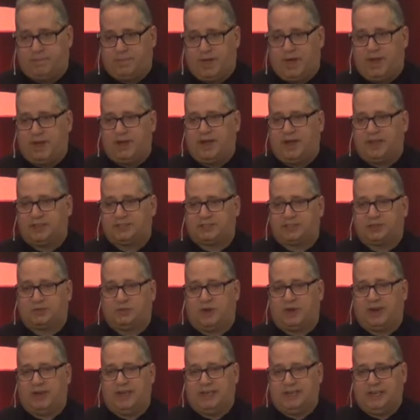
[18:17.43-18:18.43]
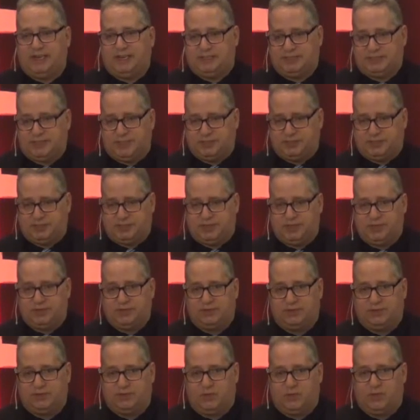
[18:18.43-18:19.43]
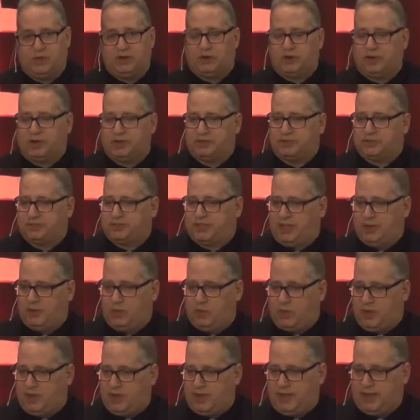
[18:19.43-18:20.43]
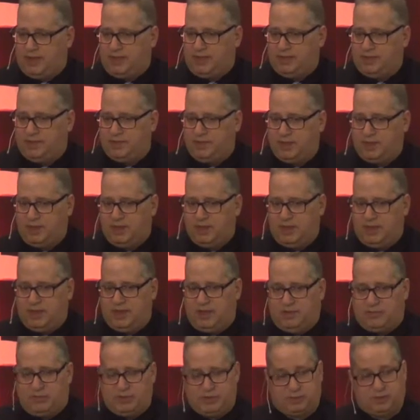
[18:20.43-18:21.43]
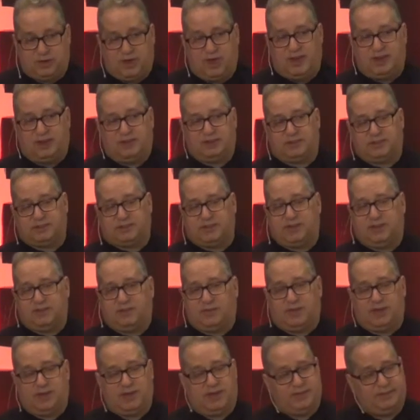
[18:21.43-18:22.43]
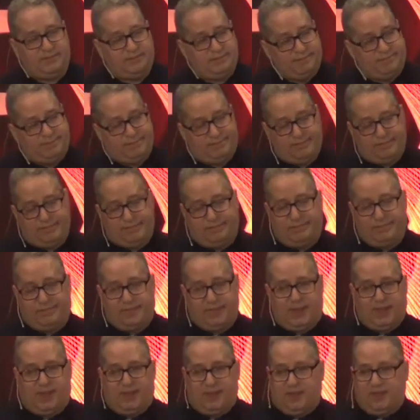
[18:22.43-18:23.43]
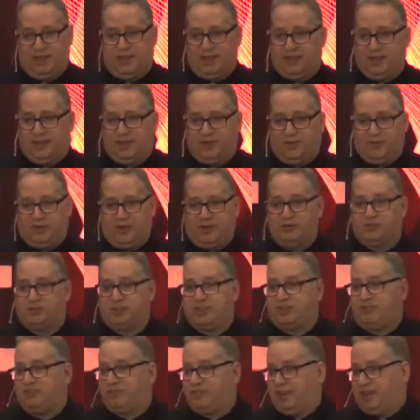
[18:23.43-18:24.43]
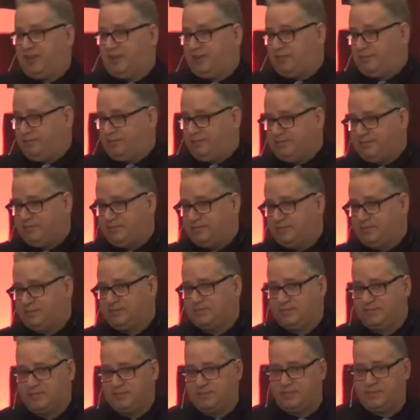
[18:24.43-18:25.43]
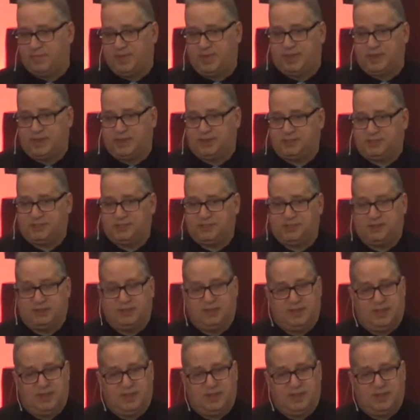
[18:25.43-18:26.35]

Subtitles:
God has us where he needs us. We don't understand why. If we try to understand why, we usually fail because